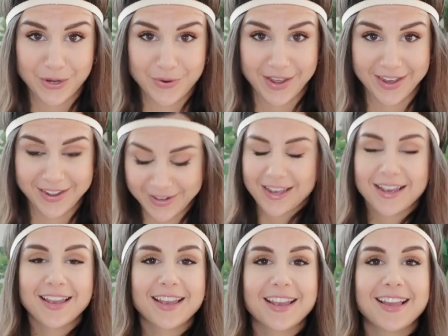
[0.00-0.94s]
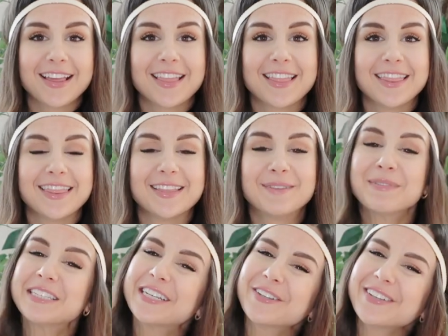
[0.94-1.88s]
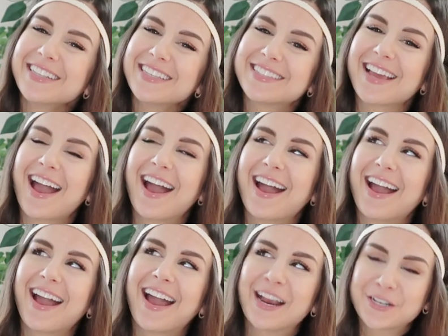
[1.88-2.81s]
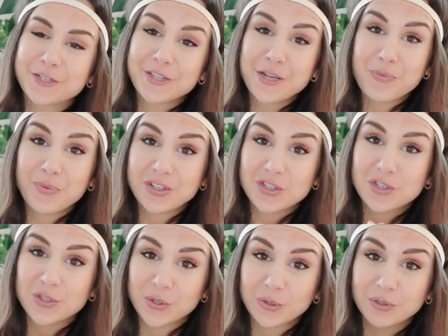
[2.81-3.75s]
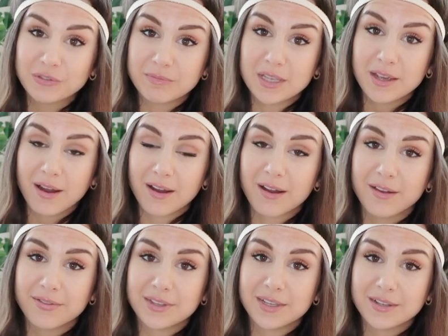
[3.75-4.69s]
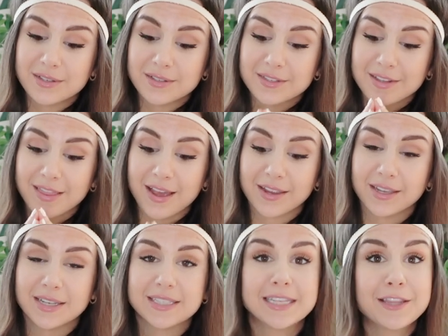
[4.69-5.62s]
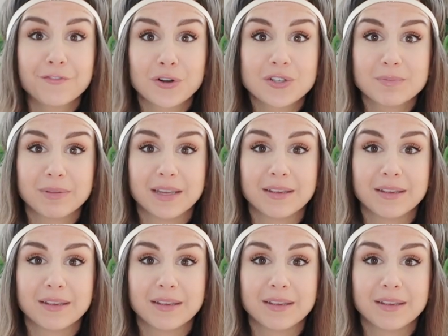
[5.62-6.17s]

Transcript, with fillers: Okay, the material is actually what sold me on these leggings in the first